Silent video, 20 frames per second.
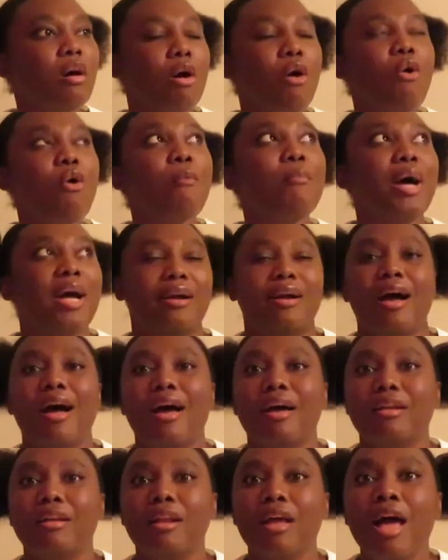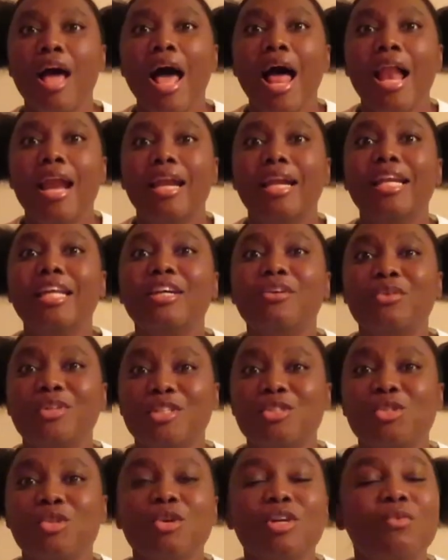Oh my God. Lee
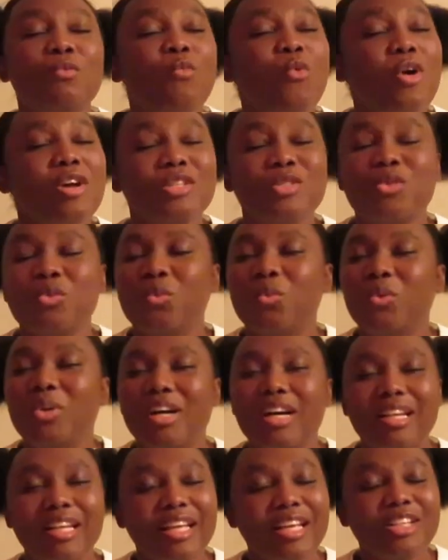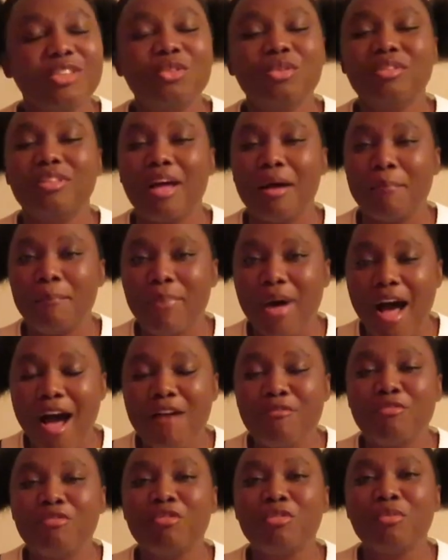Kuan Soo was running to the
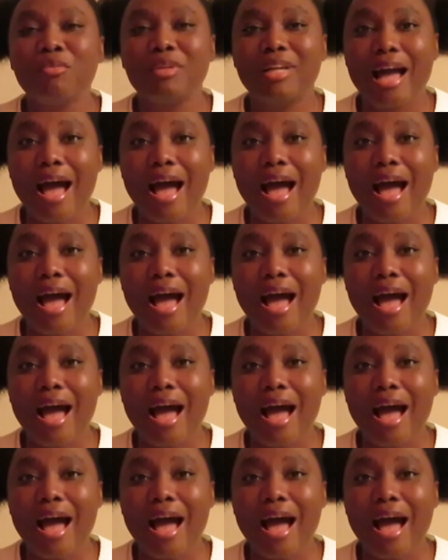bathroom,